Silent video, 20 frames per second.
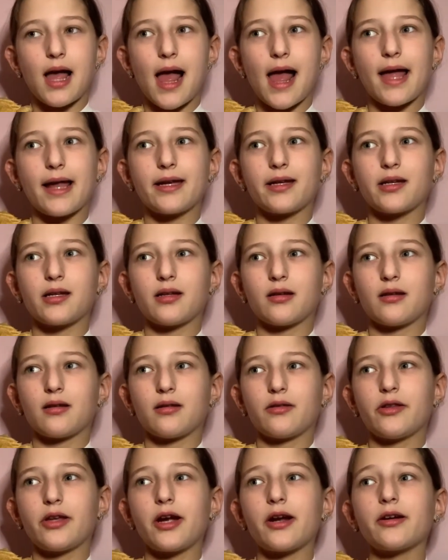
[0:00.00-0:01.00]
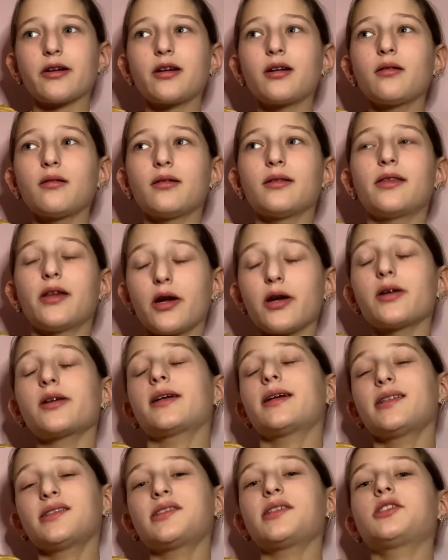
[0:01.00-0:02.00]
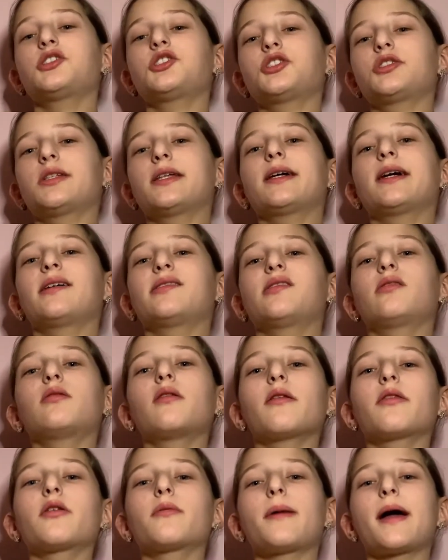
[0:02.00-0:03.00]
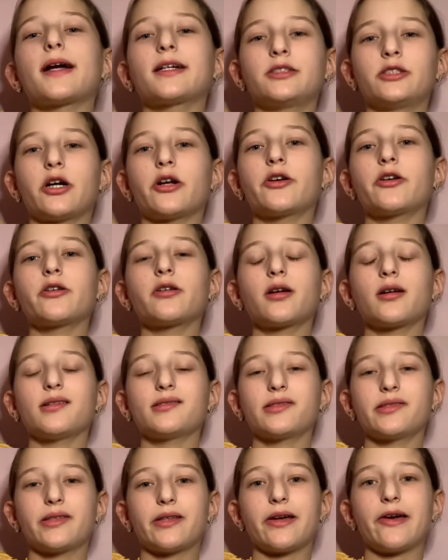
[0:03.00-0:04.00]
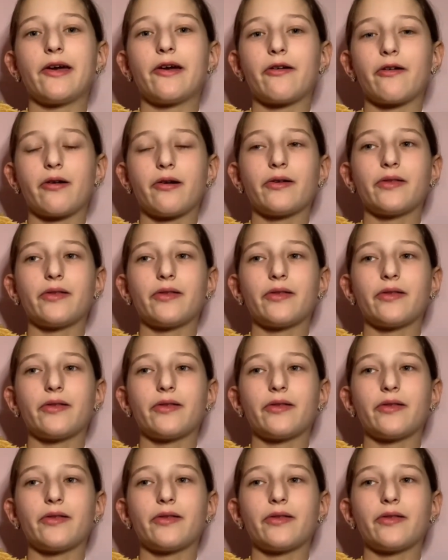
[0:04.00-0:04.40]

And there is such thing as a leatherback Dunner because they